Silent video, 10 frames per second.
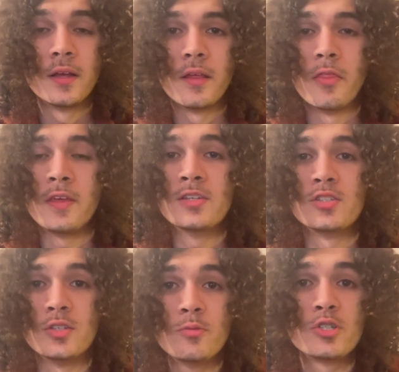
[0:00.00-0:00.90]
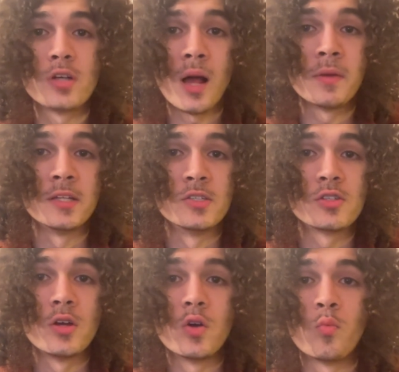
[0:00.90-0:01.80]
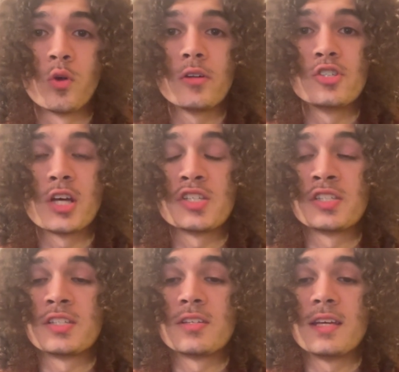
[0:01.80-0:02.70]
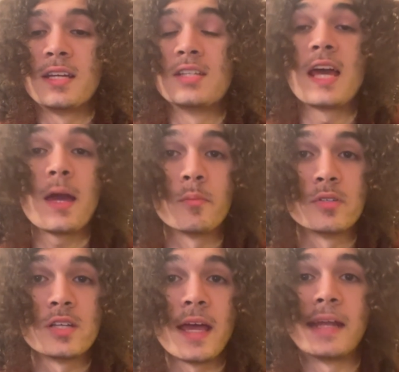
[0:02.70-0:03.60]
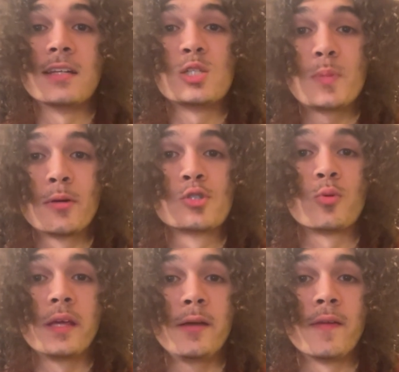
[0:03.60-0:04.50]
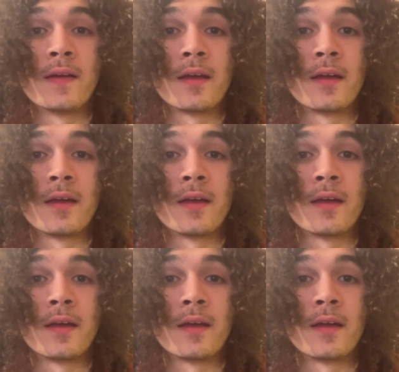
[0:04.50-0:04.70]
these new shamans weren't just an attempt at spiritual healing.